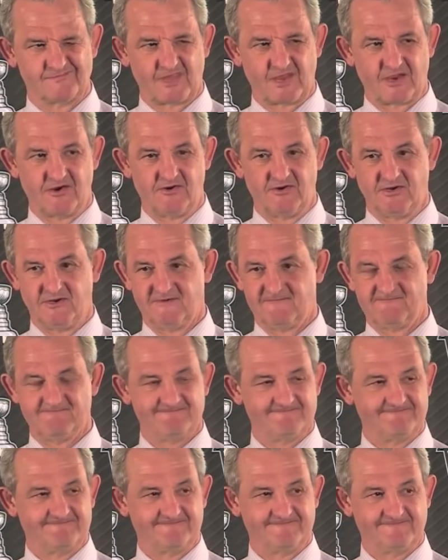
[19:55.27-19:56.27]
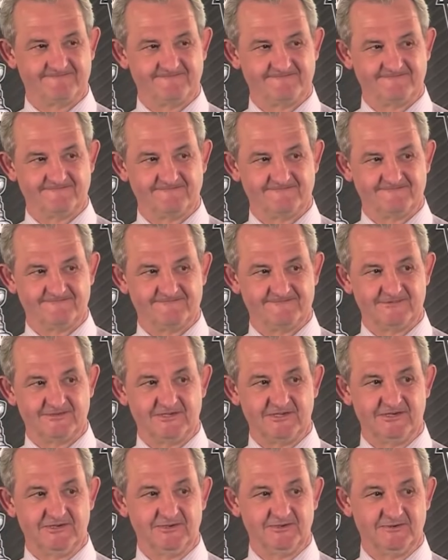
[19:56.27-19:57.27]
All right.
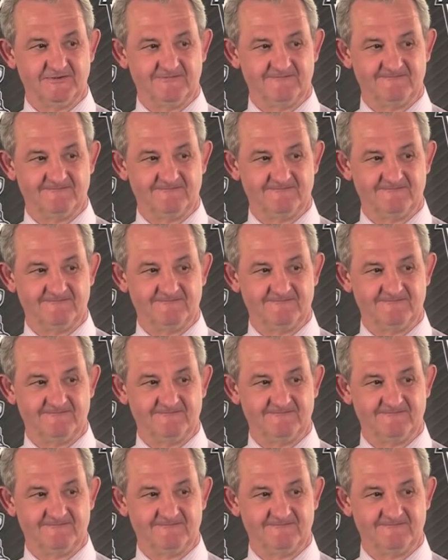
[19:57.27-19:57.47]
Good, you?